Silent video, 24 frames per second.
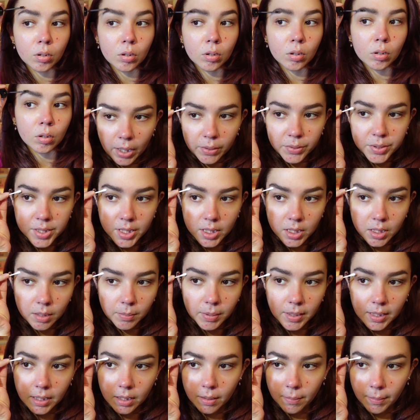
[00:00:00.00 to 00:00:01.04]
Brows tend to
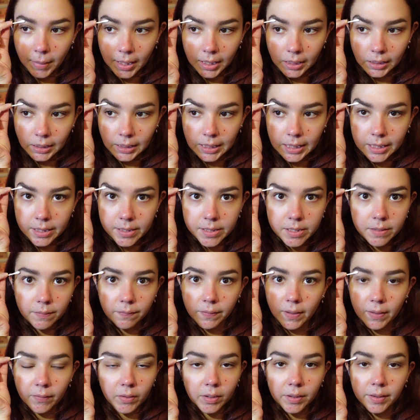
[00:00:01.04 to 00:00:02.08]
be my least
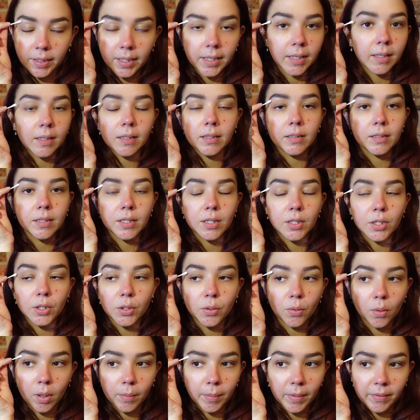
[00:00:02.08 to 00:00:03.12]
favorite thing to
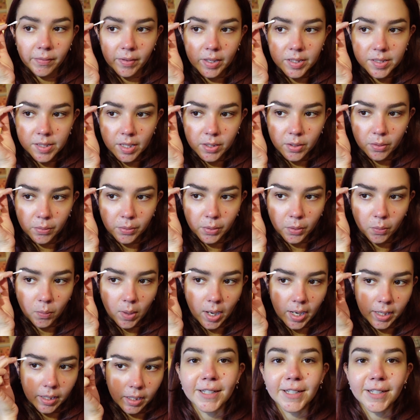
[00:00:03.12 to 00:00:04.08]
do on my face. I don't know why.